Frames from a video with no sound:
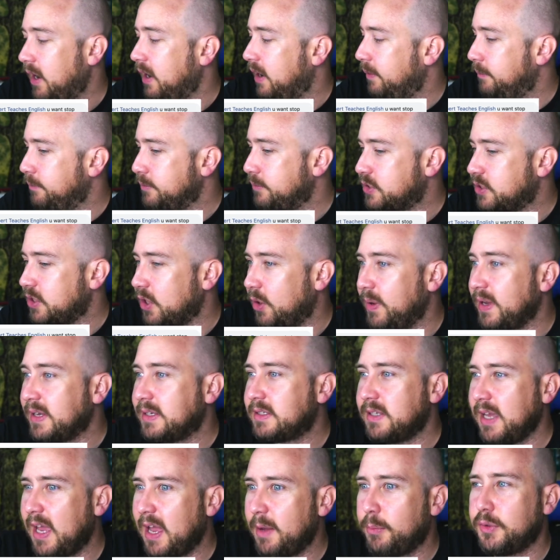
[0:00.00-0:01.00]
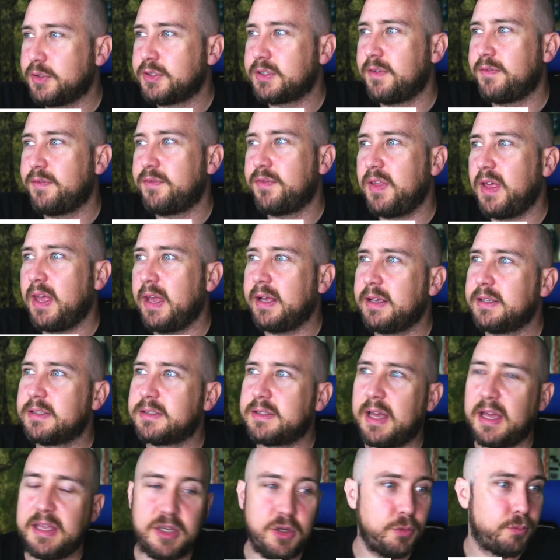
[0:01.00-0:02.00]
So examples of things
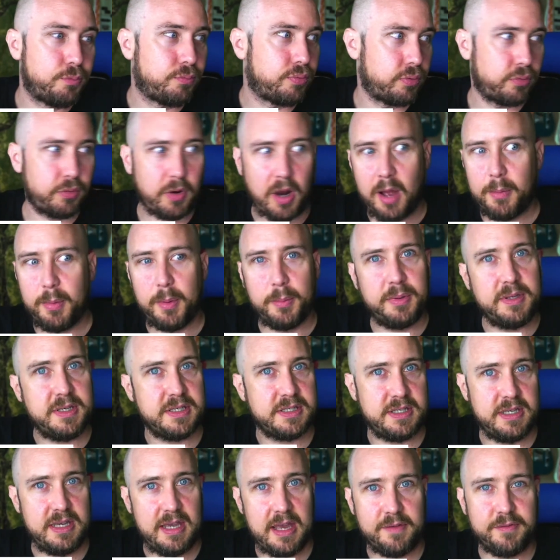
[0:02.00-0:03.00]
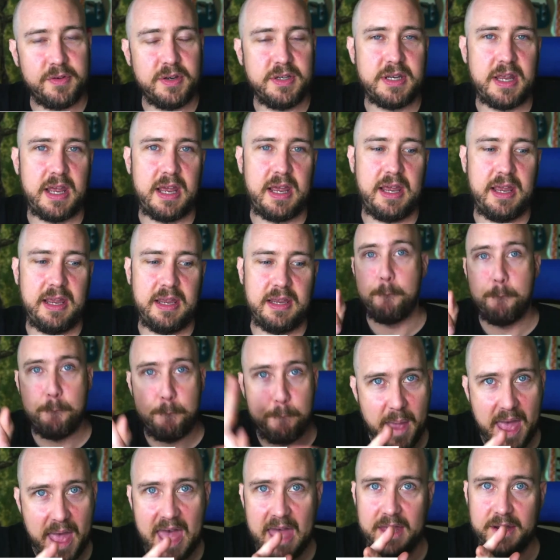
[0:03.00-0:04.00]
that you'd probably see every day:
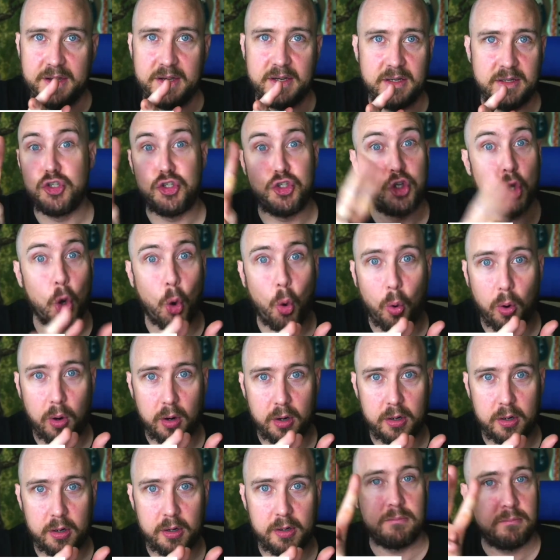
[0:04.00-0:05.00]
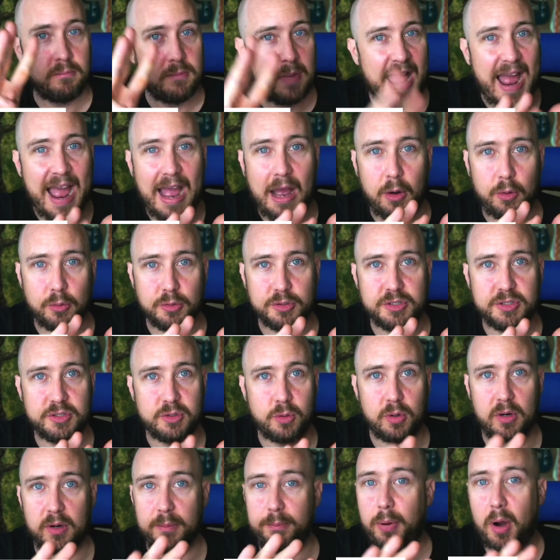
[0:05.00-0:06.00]
bed, door, house
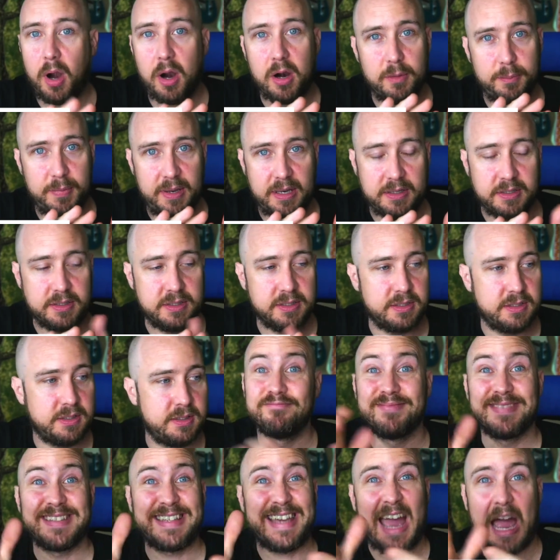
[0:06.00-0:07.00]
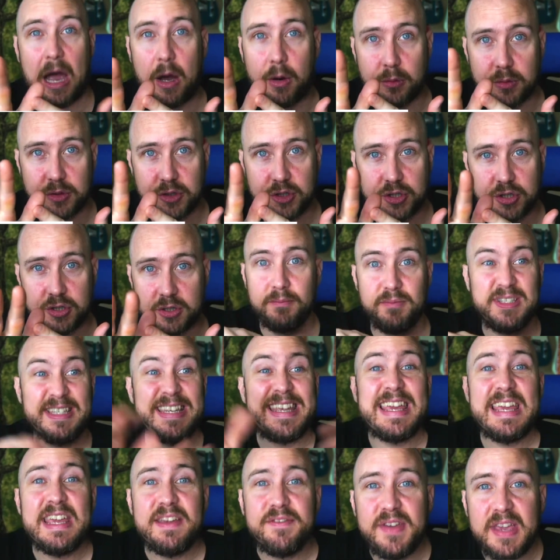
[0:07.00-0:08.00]
or apartment, couch,
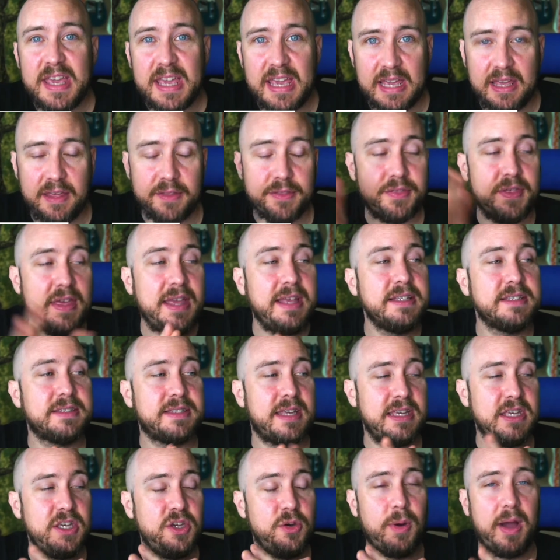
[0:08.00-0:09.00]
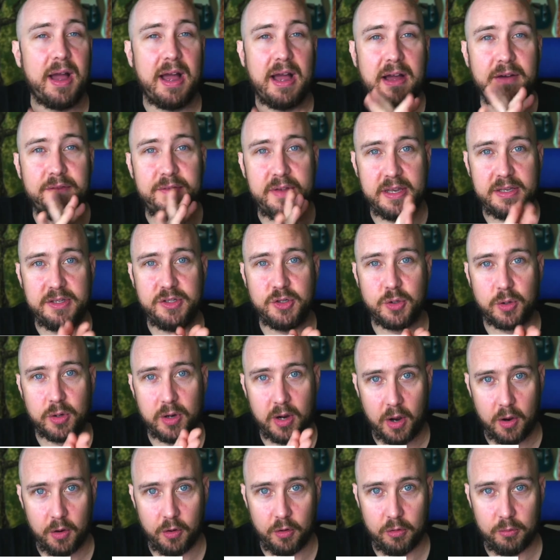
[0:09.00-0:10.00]
TV, things that you have in your
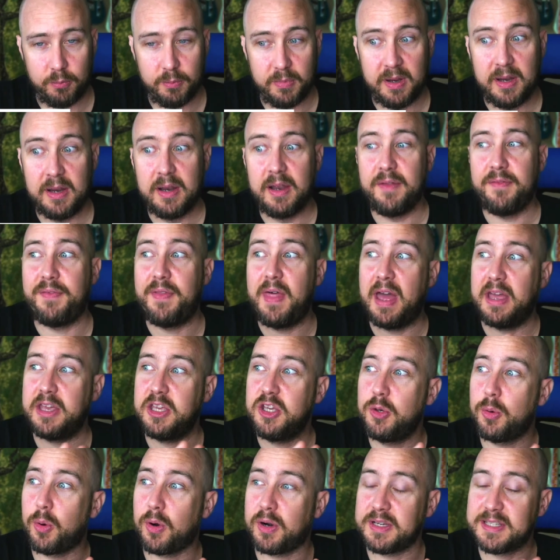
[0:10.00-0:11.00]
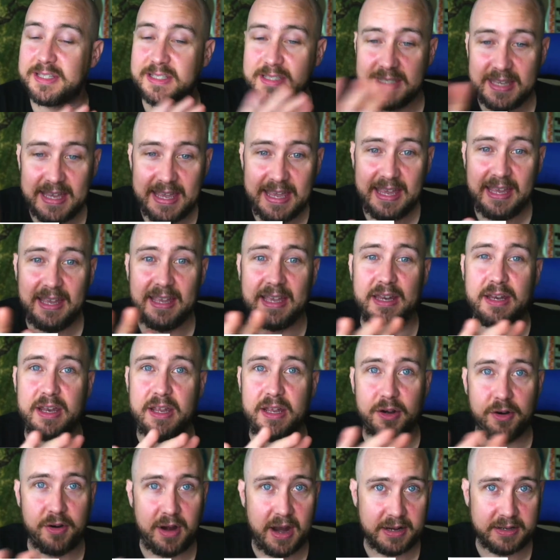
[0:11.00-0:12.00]
home that you are seeing and
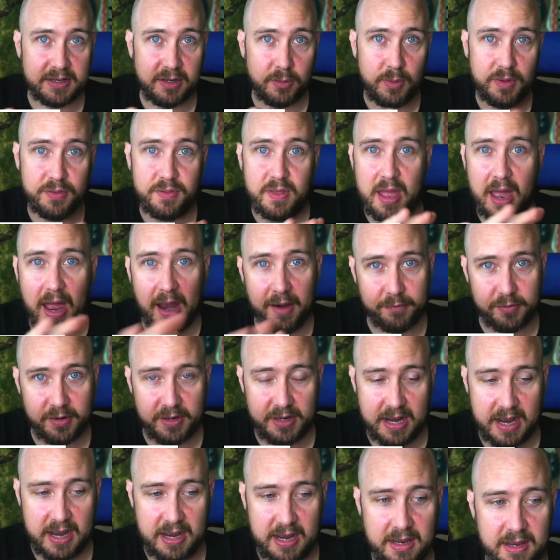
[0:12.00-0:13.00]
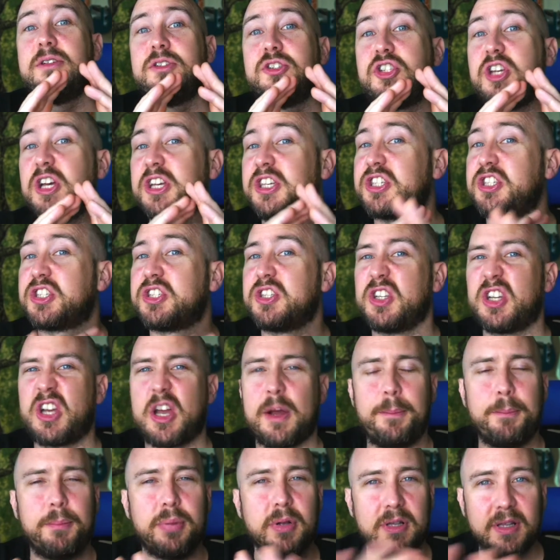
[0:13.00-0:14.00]
interacting with every day. Just
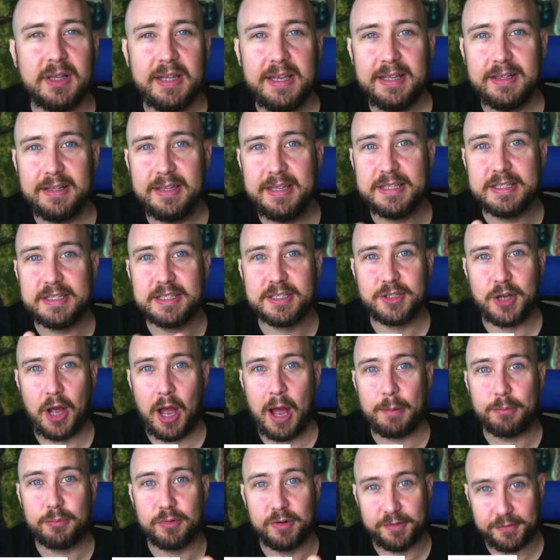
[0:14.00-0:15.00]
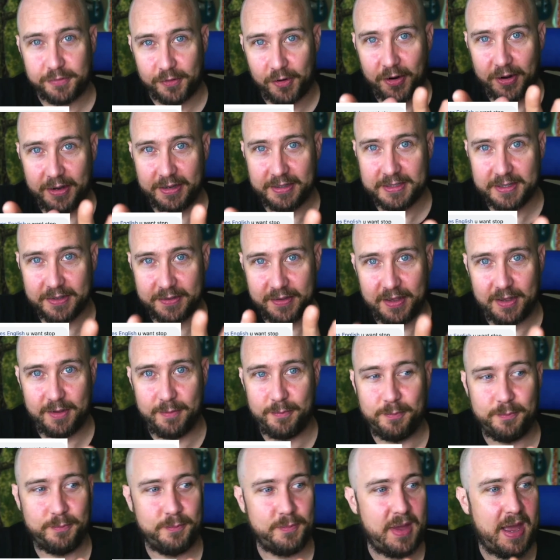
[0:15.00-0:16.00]
completely stop referring to
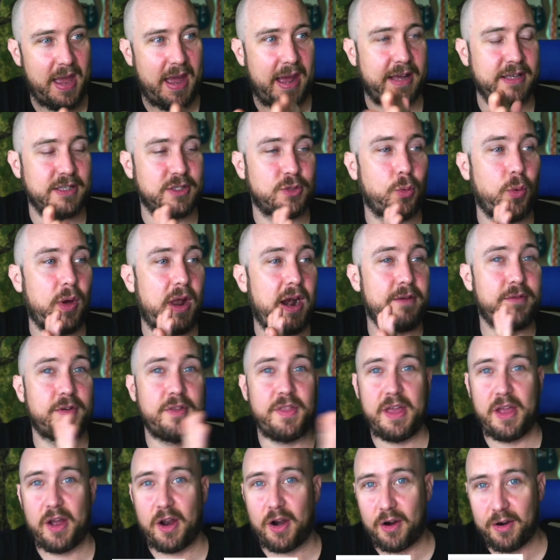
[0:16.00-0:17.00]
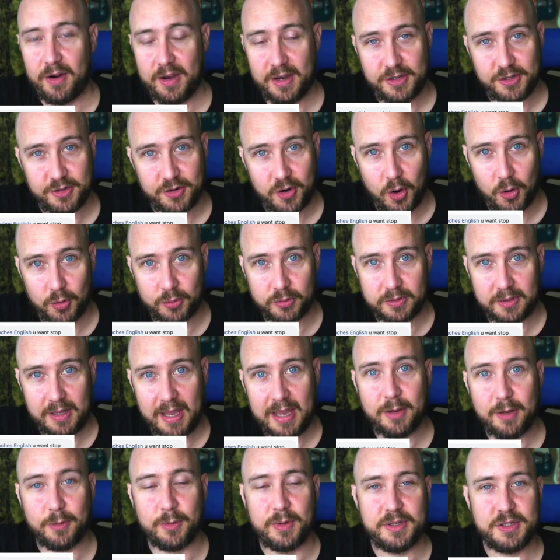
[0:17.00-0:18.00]
them as whatever they are in your own
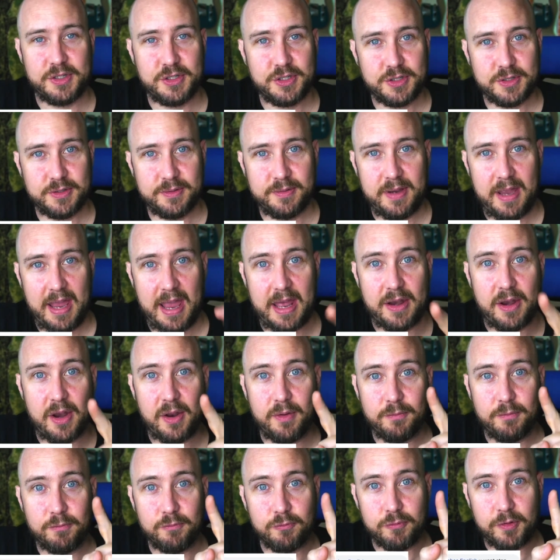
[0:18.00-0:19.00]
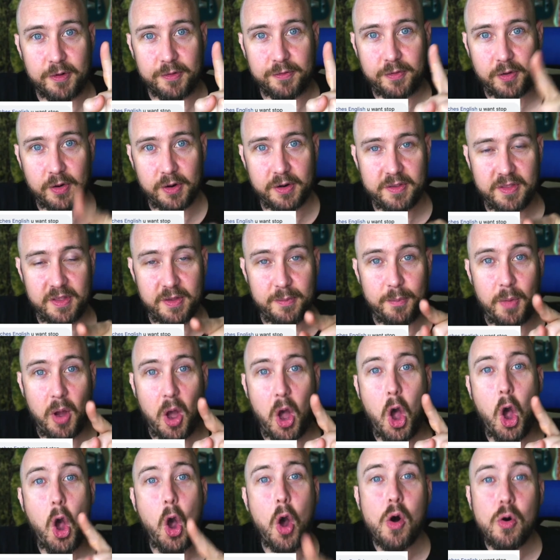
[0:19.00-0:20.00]
language and refer to them
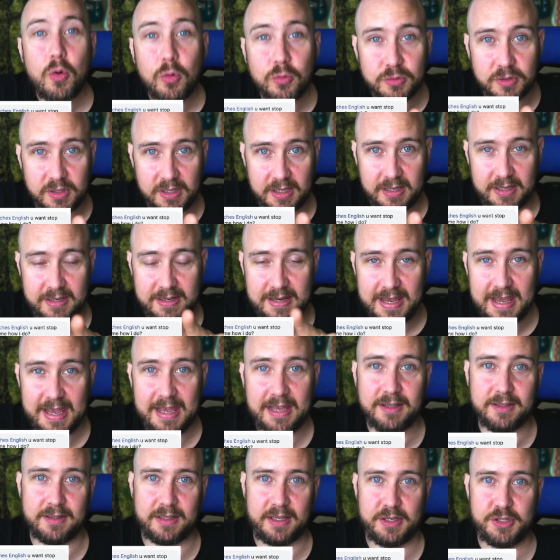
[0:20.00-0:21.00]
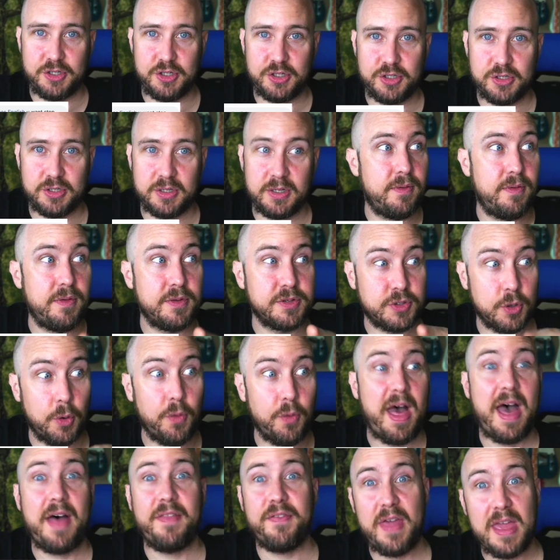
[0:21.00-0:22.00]
only in English so
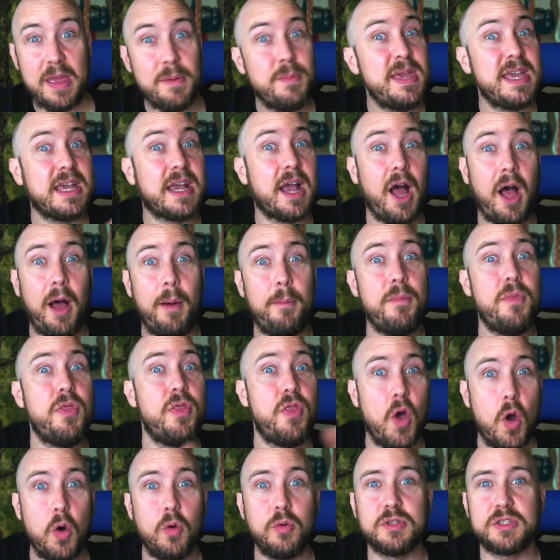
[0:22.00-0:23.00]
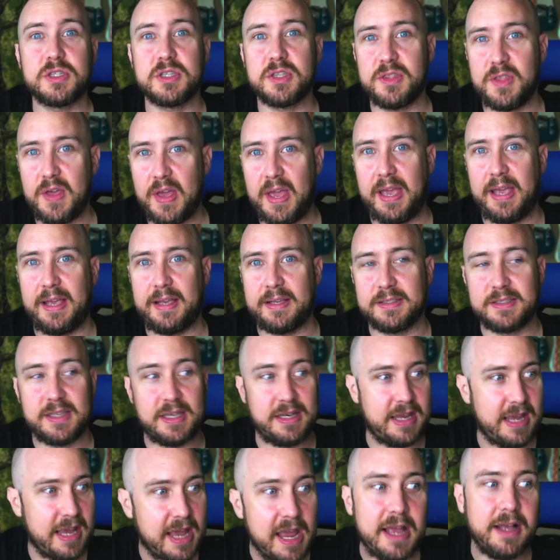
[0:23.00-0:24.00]
that they become those things
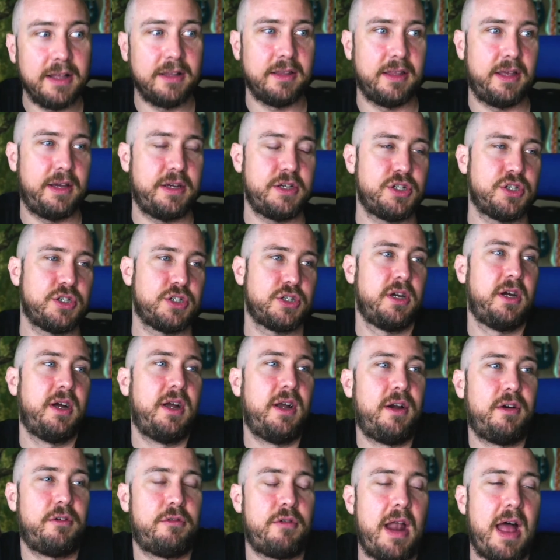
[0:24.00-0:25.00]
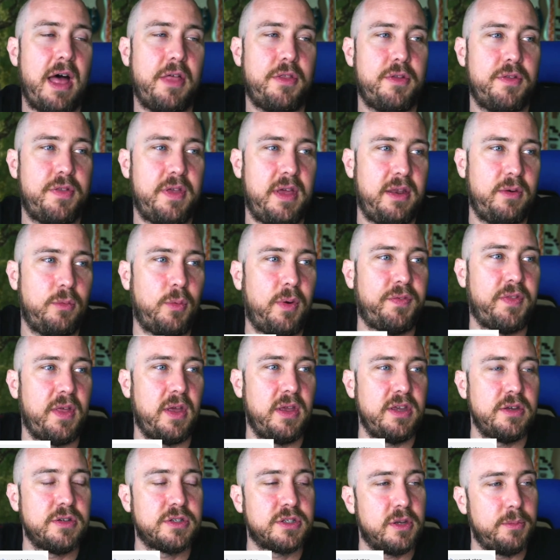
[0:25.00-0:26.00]
in English rather than what they
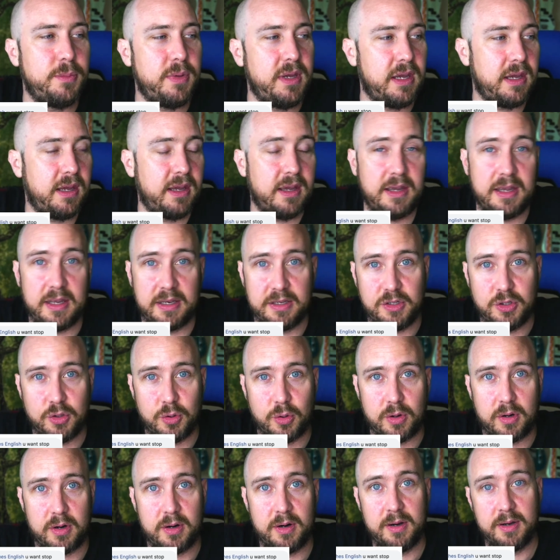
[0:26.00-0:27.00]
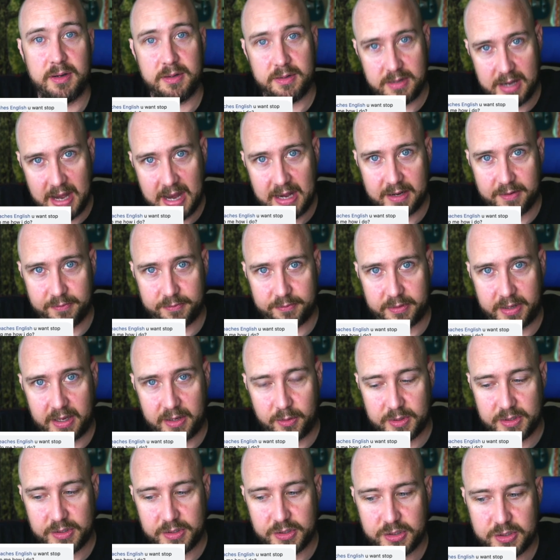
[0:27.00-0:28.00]
used to be in your native
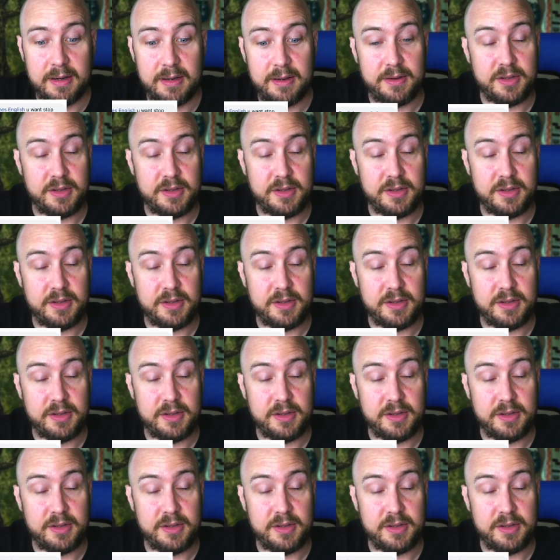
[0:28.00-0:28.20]
language.